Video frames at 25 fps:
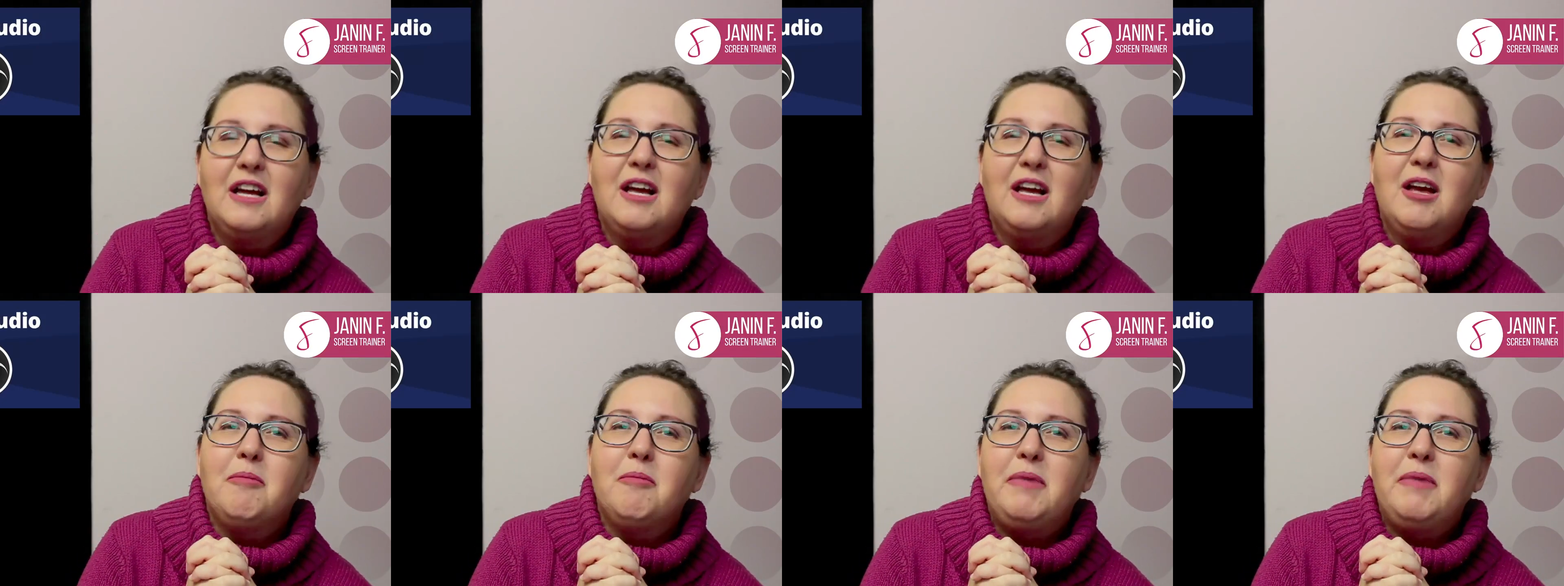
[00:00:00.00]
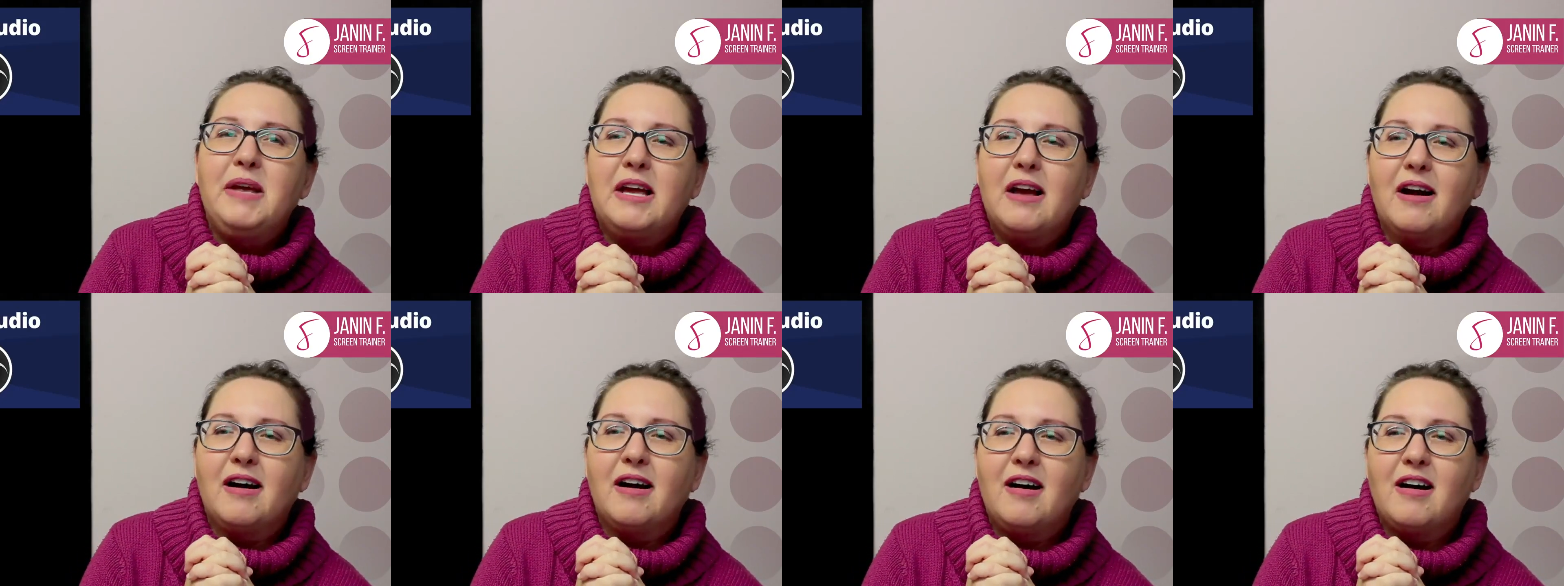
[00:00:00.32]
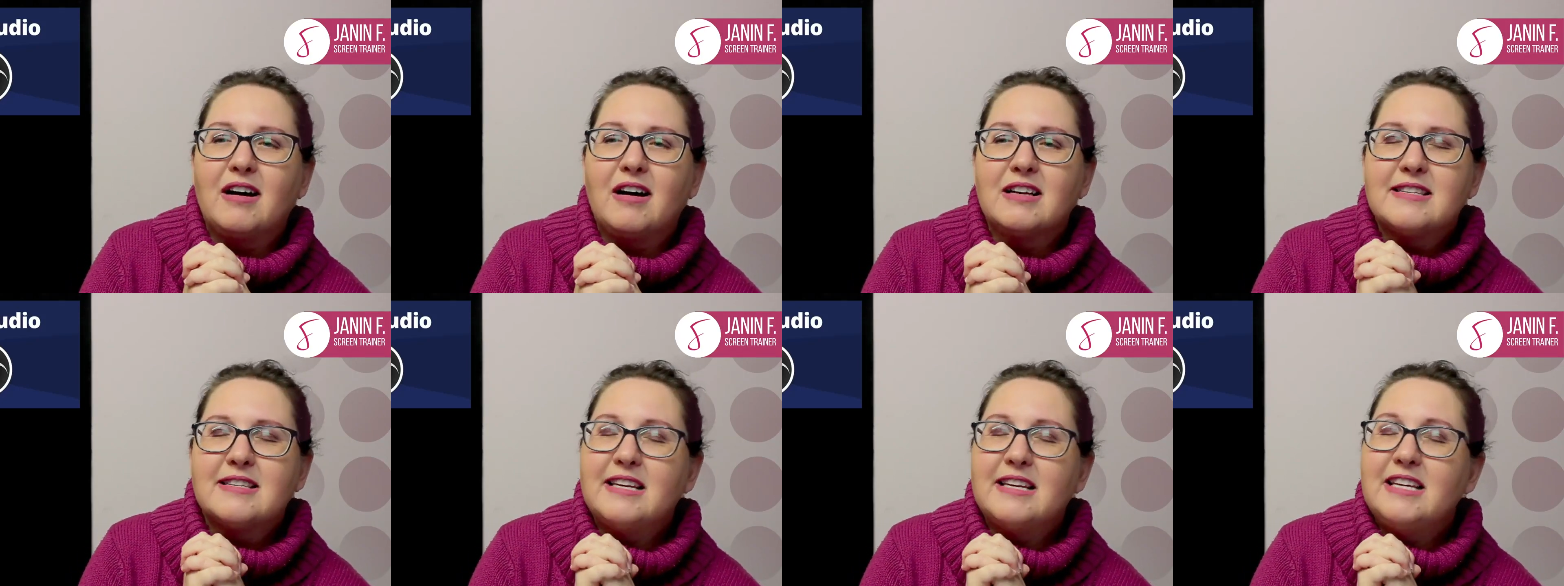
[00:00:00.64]

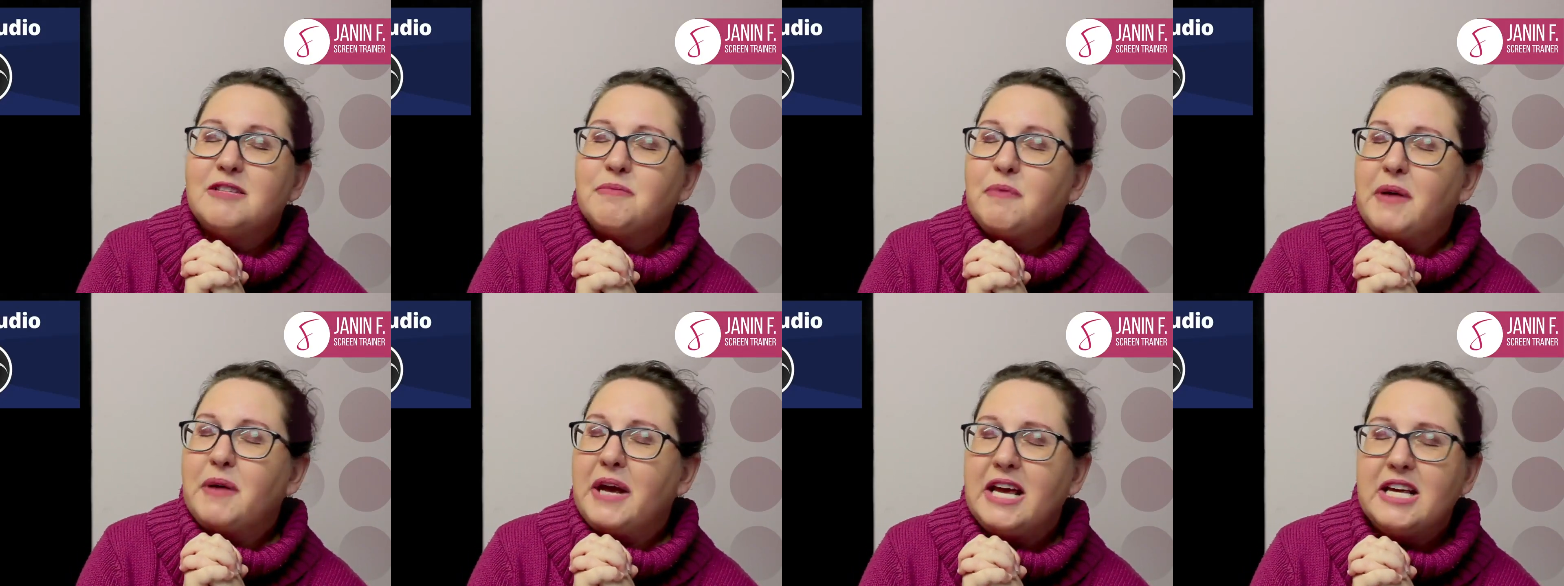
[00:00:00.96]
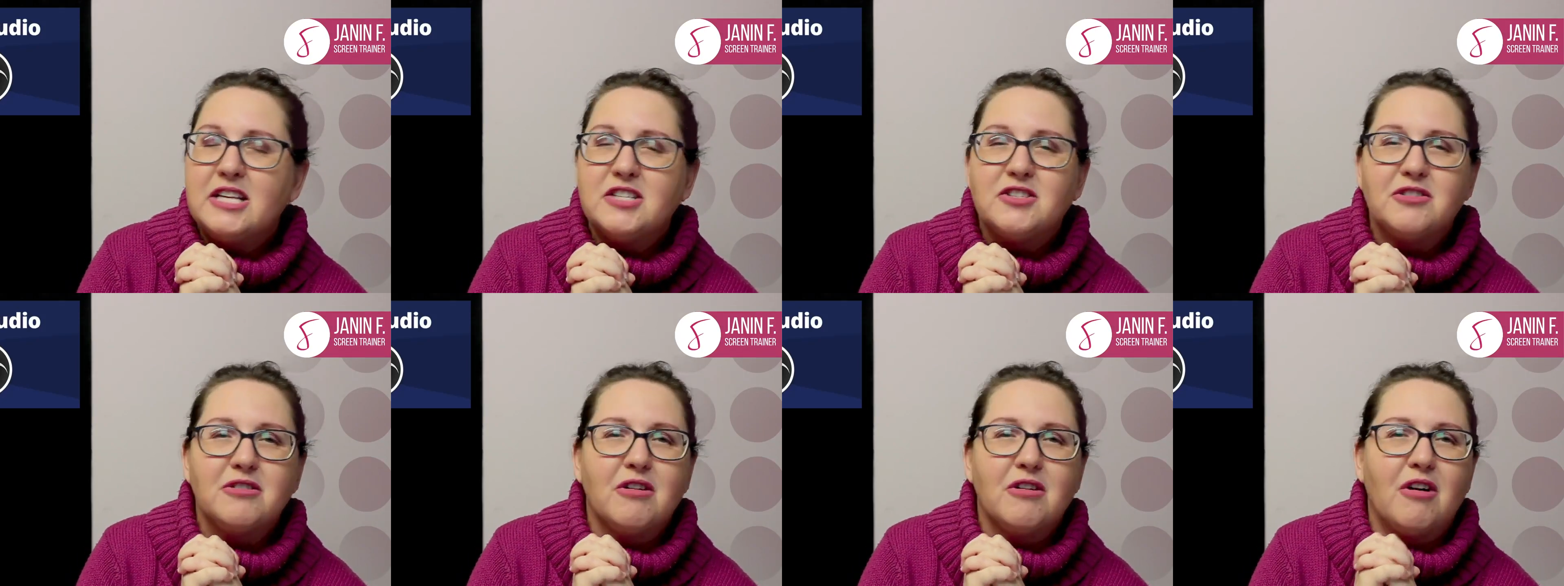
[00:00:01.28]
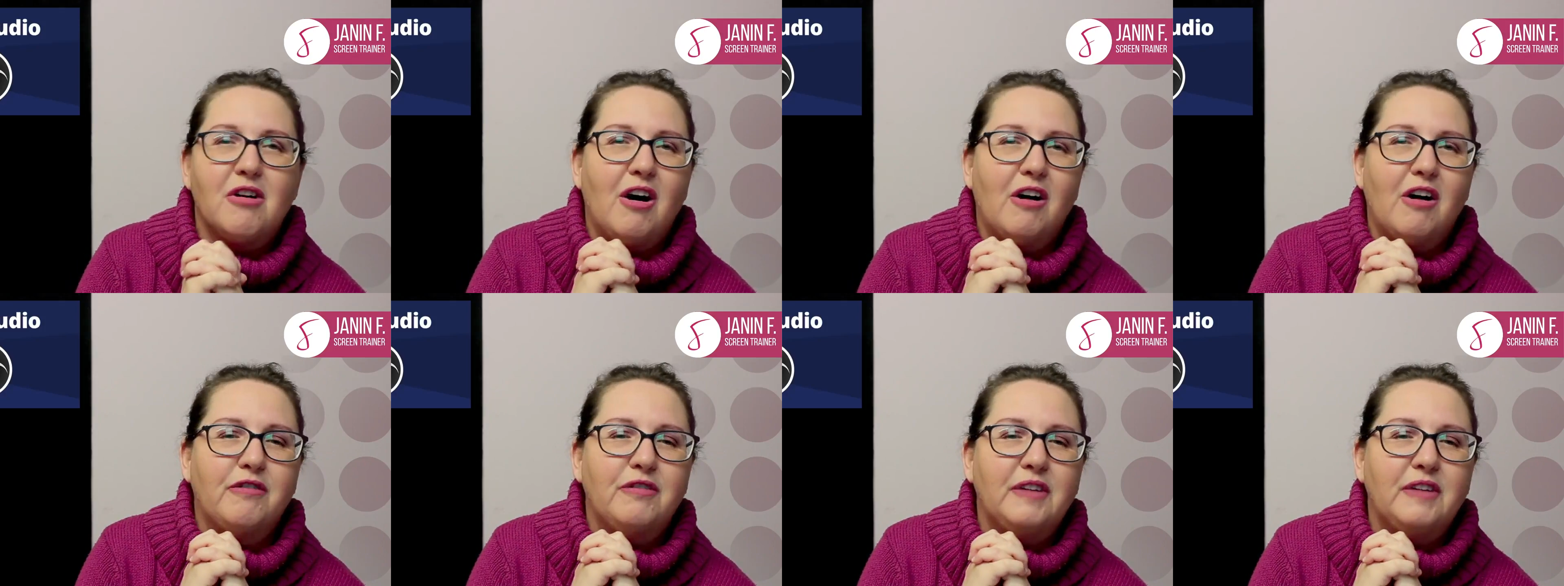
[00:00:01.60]
because it pays you off